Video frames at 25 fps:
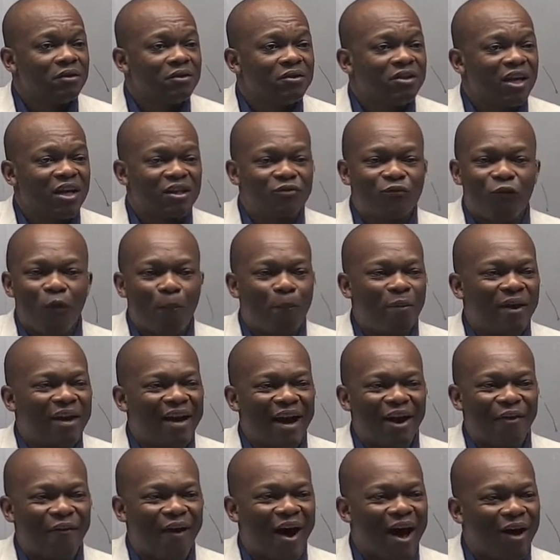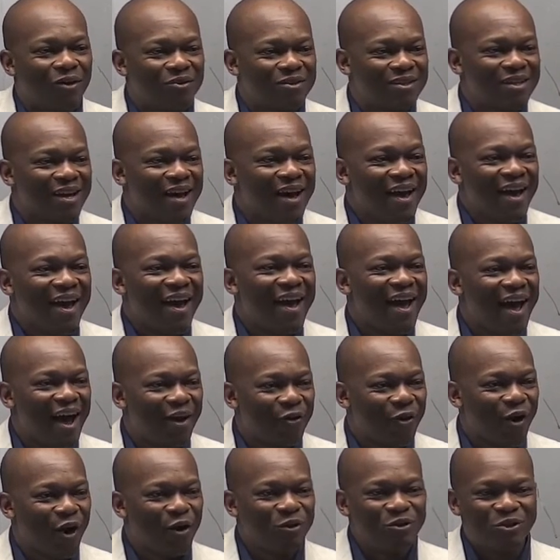Just for being around. Hey,
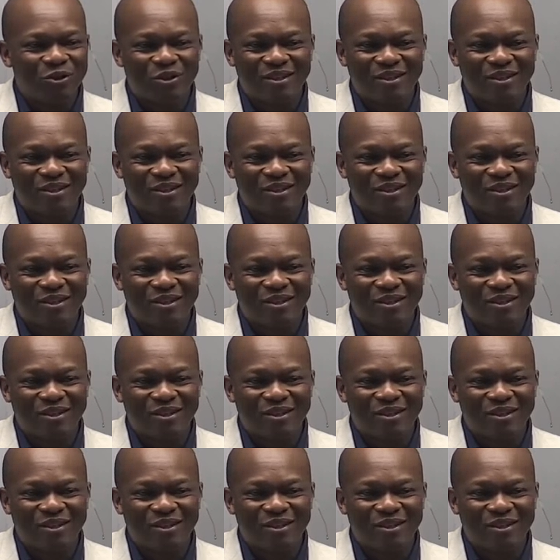Aaron,